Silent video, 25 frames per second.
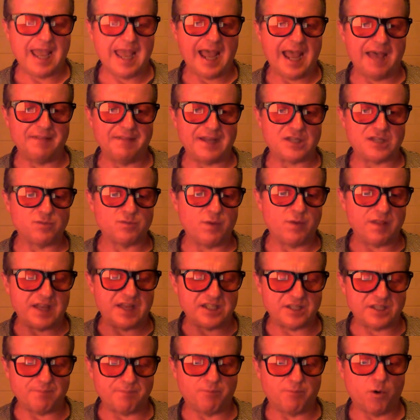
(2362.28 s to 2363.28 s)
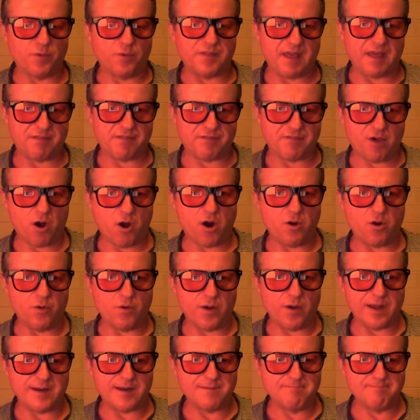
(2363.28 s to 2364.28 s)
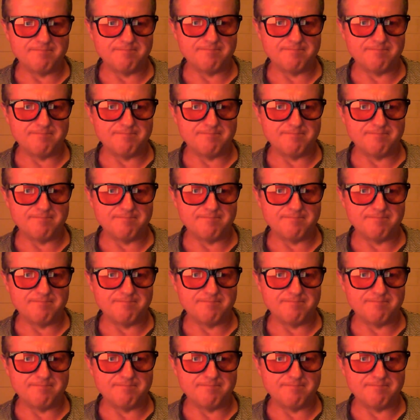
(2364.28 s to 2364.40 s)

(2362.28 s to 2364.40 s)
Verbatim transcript: And that's where they support their thyroid.